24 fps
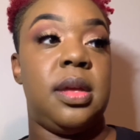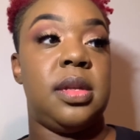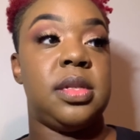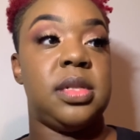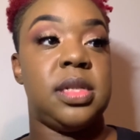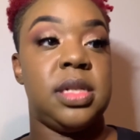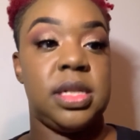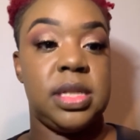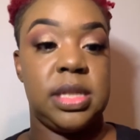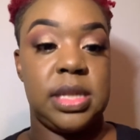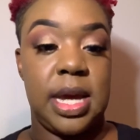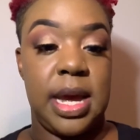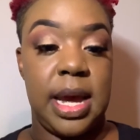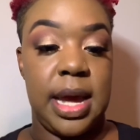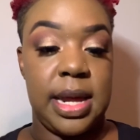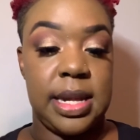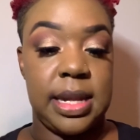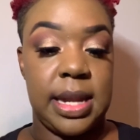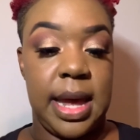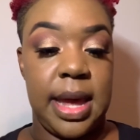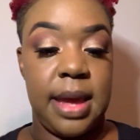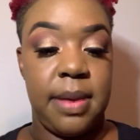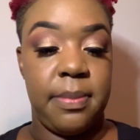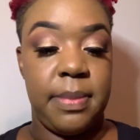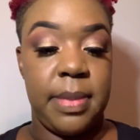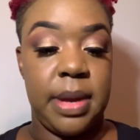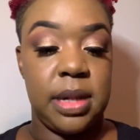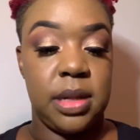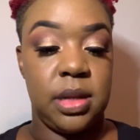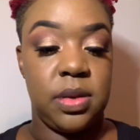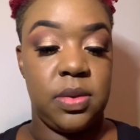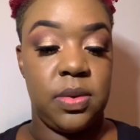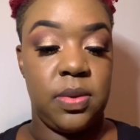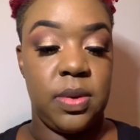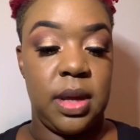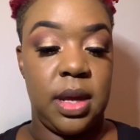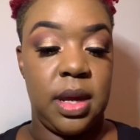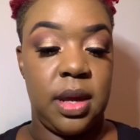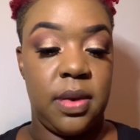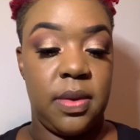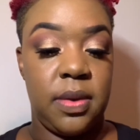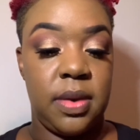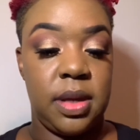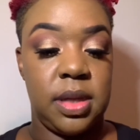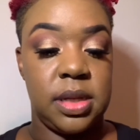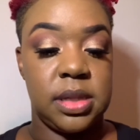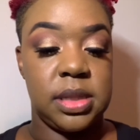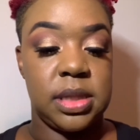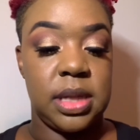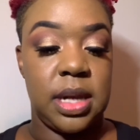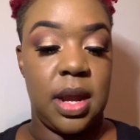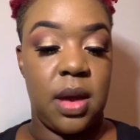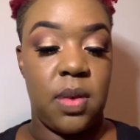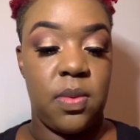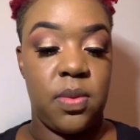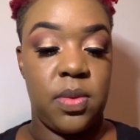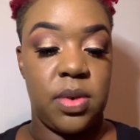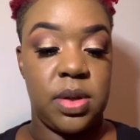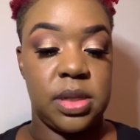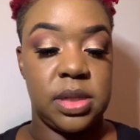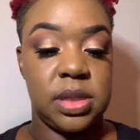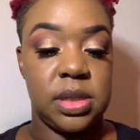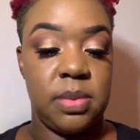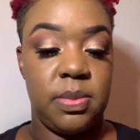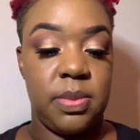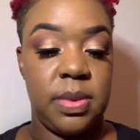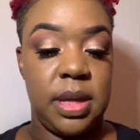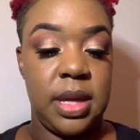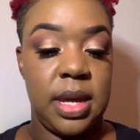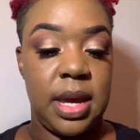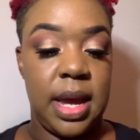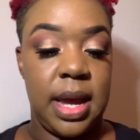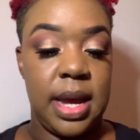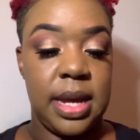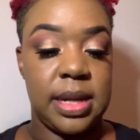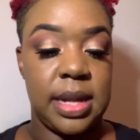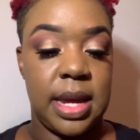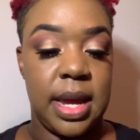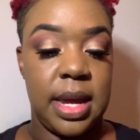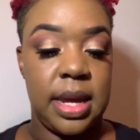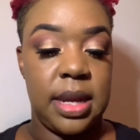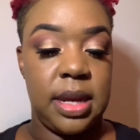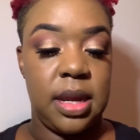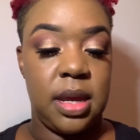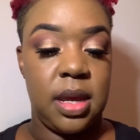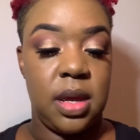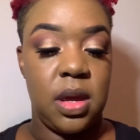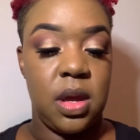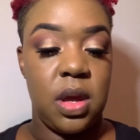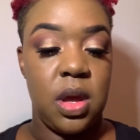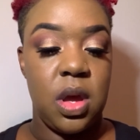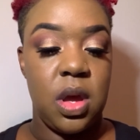just highlight my little areas that I want to be highlighted.